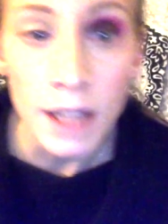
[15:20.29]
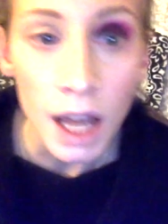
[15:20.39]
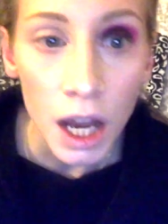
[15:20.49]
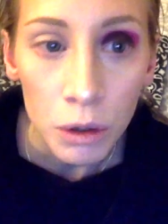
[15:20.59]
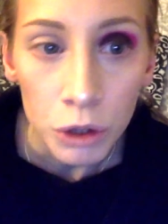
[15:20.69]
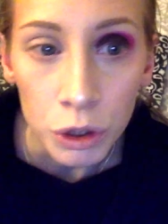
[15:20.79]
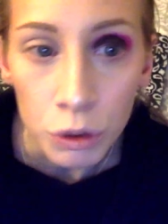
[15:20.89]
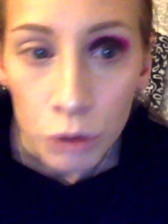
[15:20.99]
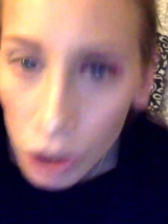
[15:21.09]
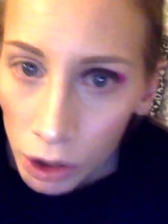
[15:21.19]
Now,
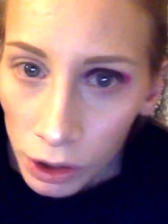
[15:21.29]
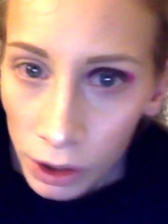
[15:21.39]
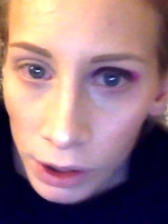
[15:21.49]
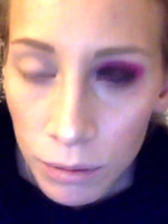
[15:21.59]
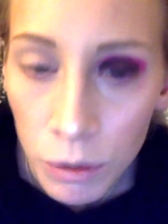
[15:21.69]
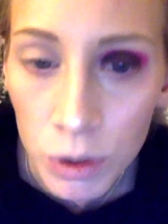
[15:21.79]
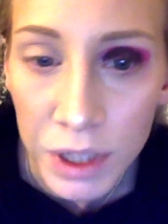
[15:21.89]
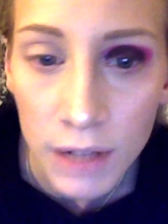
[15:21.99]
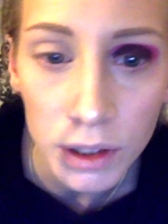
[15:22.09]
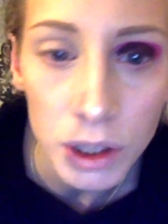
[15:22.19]
you could most
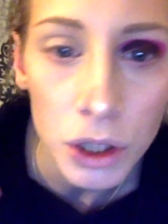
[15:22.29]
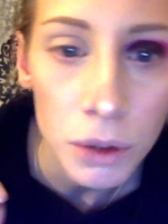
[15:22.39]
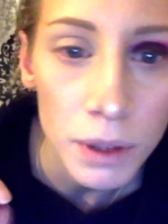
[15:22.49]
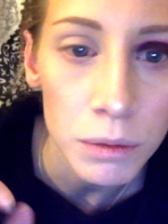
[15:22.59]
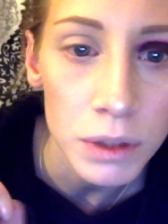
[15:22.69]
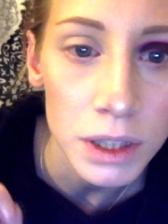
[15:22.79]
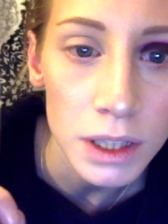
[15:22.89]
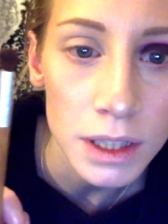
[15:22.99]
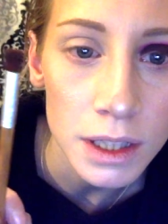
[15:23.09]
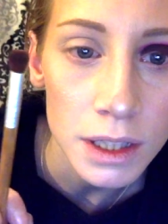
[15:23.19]
definitely go in with
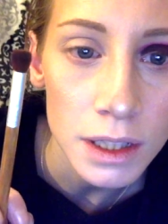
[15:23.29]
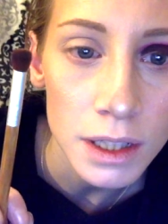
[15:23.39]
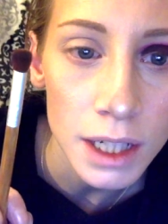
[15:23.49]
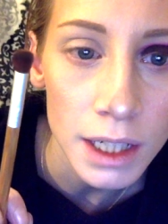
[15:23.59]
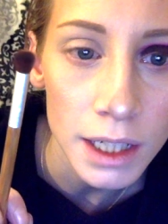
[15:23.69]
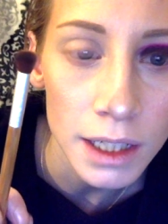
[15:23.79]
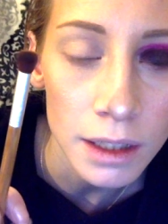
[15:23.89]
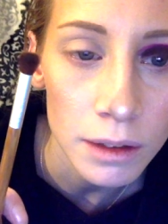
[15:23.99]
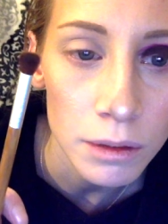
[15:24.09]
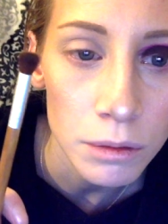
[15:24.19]
this tight
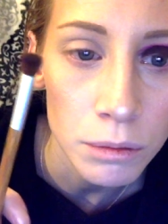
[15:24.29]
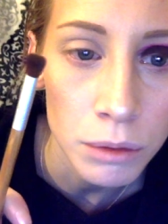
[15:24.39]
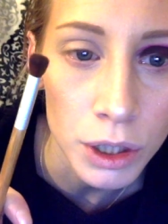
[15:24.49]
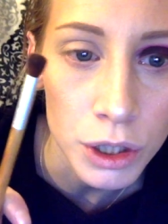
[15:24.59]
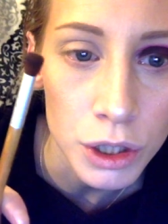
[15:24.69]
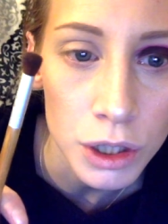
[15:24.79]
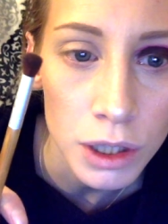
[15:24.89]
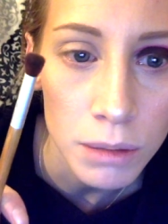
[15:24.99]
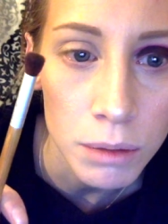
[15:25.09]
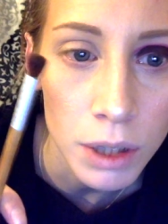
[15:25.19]
brush,
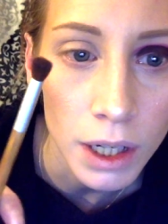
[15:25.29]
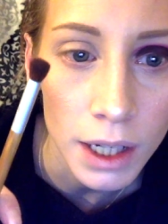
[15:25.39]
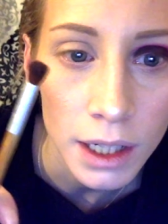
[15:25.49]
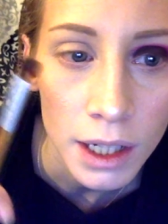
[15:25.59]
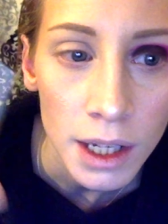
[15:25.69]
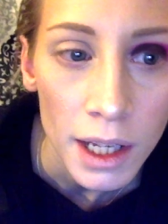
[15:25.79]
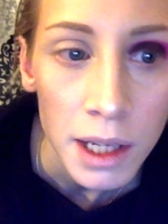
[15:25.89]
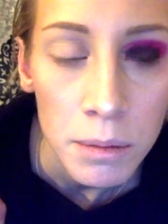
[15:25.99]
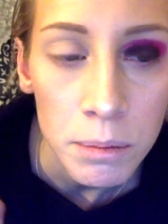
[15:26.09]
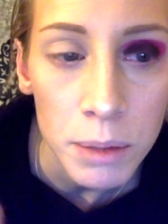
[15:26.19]
but
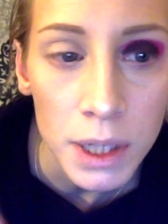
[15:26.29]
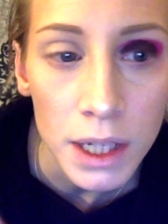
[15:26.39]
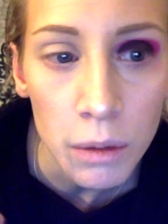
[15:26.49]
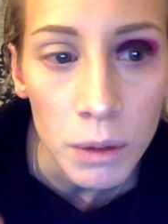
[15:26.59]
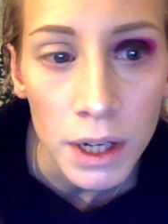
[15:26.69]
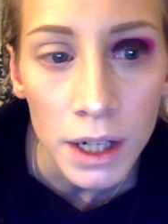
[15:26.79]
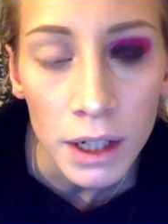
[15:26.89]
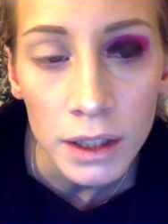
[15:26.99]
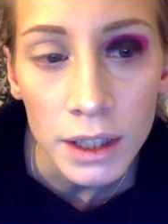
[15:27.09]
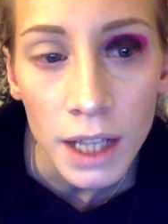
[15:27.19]
be
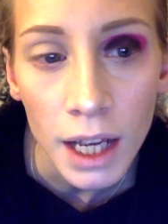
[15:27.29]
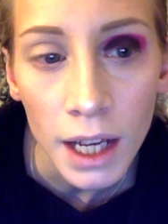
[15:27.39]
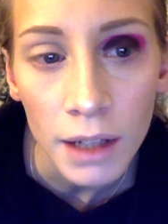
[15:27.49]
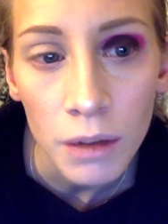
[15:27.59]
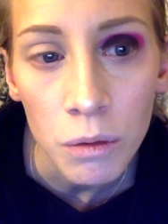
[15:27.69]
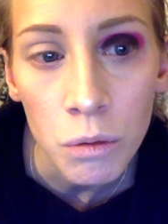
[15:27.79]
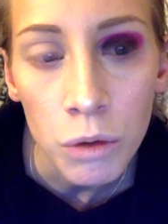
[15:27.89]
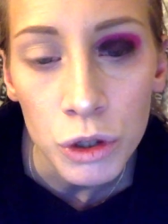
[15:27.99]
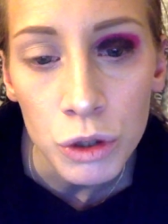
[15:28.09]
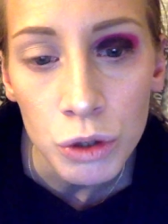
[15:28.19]
aware that
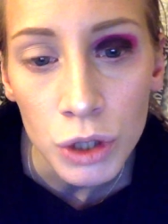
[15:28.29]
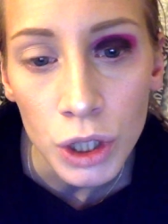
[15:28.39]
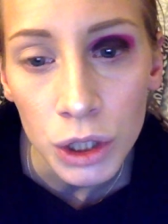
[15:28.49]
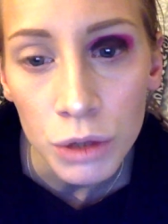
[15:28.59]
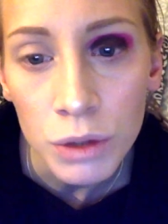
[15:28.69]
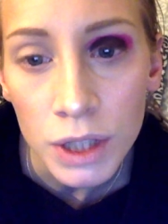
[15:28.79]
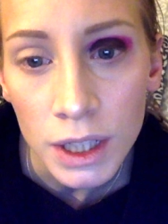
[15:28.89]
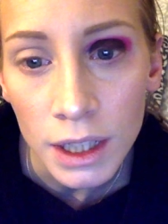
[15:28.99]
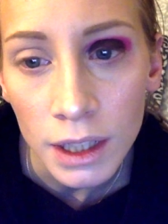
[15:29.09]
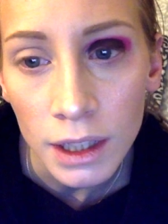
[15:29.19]
once you start
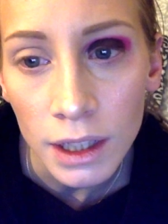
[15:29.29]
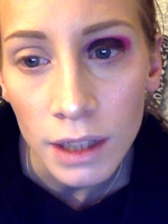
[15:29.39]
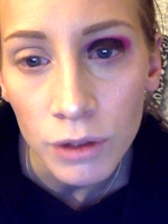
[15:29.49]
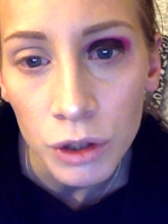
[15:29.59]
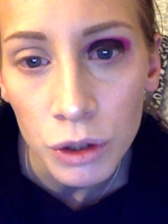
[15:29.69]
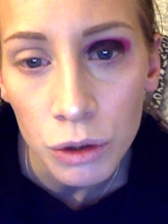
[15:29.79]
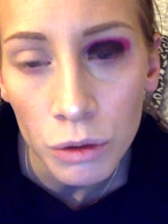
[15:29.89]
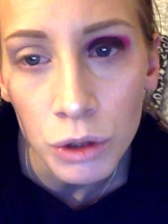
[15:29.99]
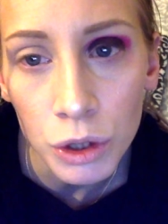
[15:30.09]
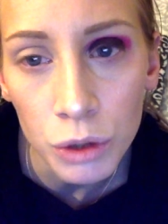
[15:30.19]
using it, if
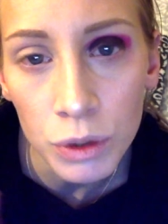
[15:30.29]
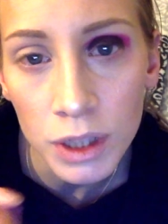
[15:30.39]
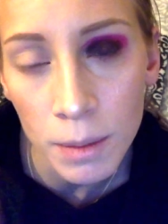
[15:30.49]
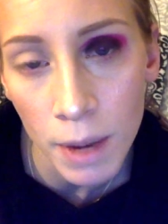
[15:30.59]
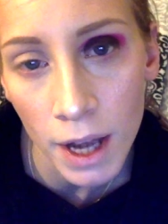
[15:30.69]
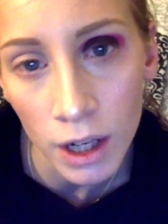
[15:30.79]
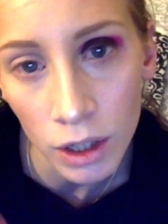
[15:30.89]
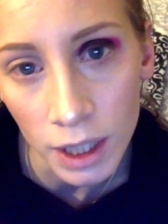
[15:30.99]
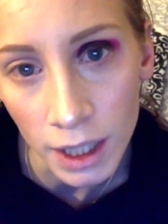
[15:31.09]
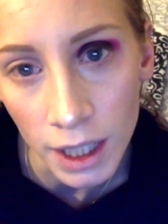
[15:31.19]
you use it to pack
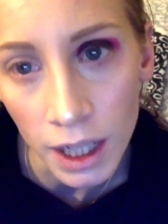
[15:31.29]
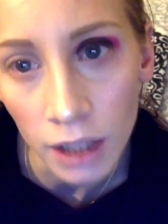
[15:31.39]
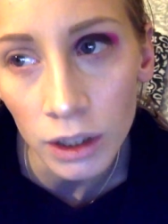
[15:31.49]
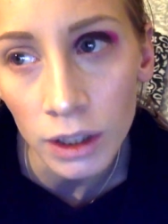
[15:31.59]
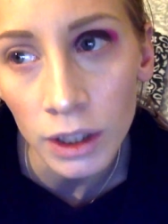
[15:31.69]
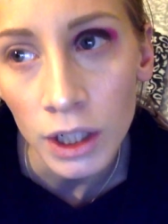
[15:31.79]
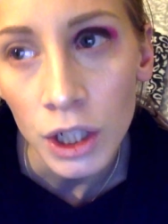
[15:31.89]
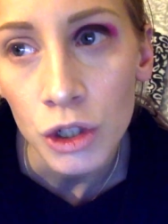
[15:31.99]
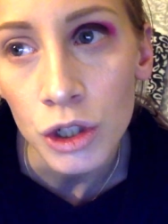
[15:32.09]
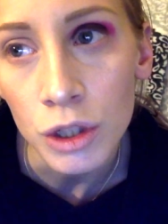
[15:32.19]
on any color,
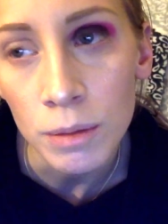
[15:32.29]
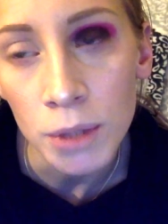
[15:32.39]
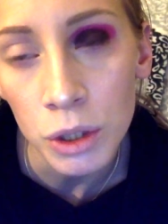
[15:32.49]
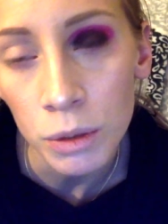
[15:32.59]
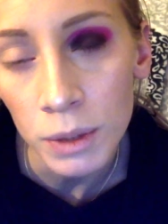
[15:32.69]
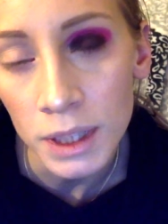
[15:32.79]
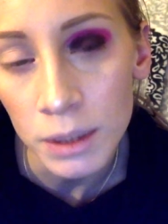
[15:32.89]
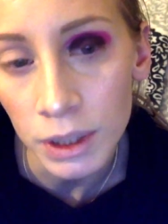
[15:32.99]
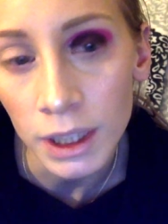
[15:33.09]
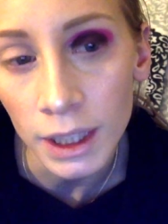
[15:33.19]
just make sure
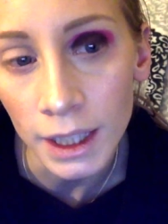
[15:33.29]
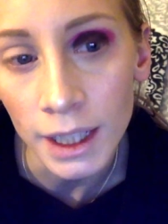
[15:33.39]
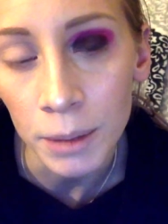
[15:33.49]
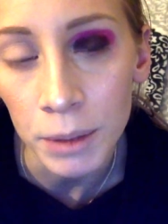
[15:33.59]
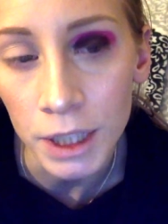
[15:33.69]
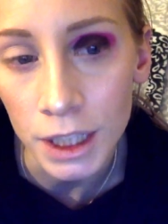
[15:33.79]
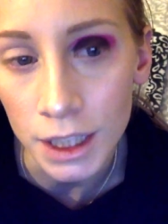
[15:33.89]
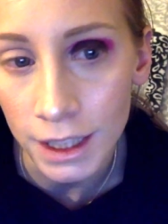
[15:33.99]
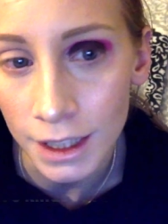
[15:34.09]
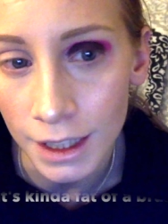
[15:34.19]
it's with light hand because
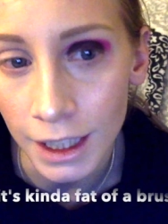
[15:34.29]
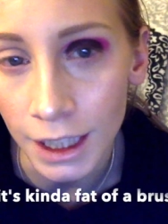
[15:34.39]
it